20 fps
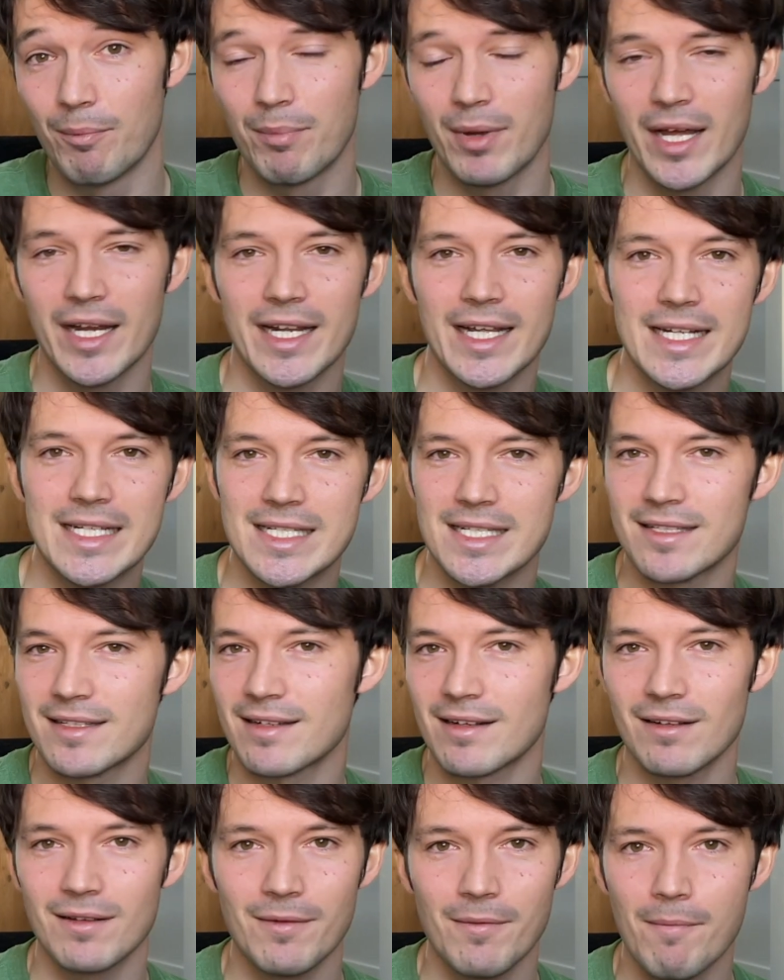but it's a
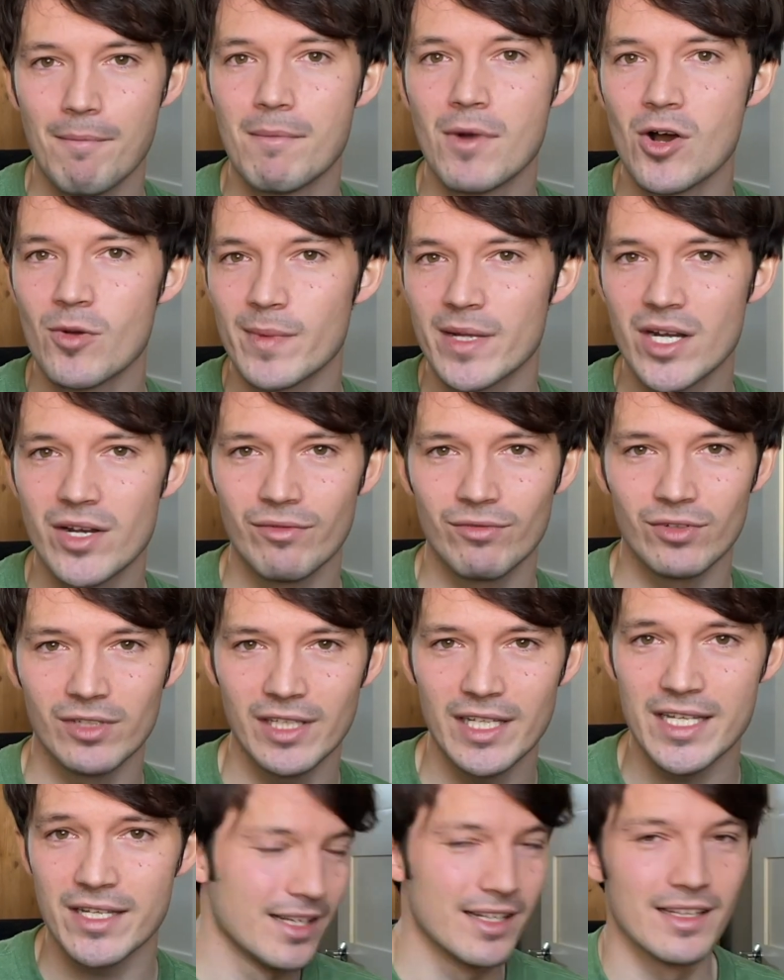little moment of
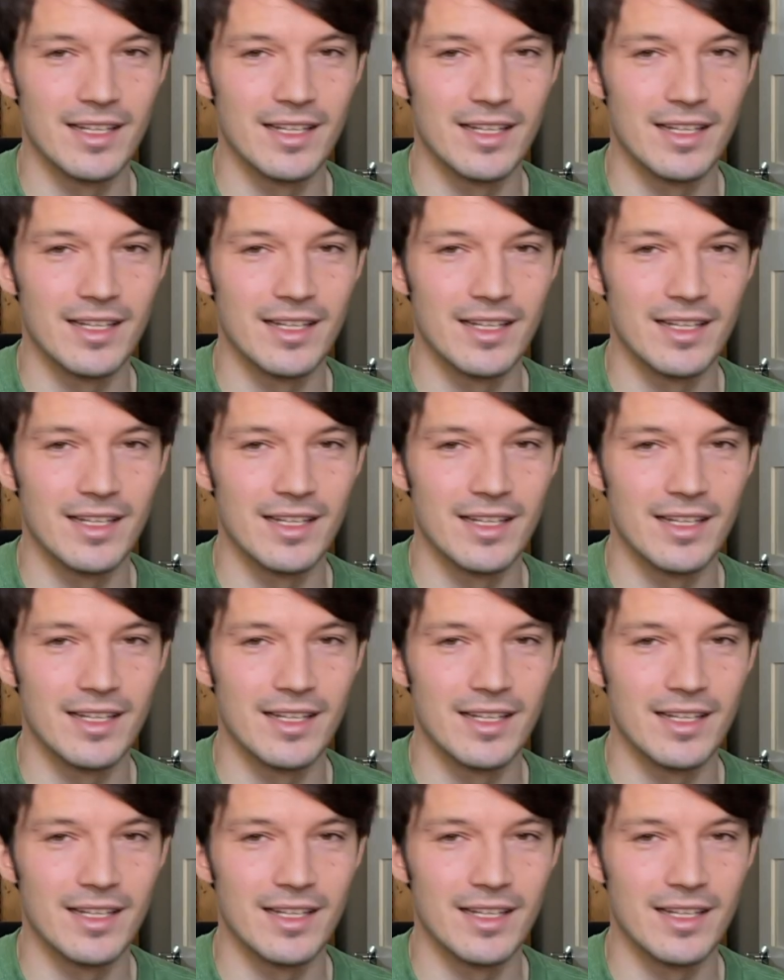relief.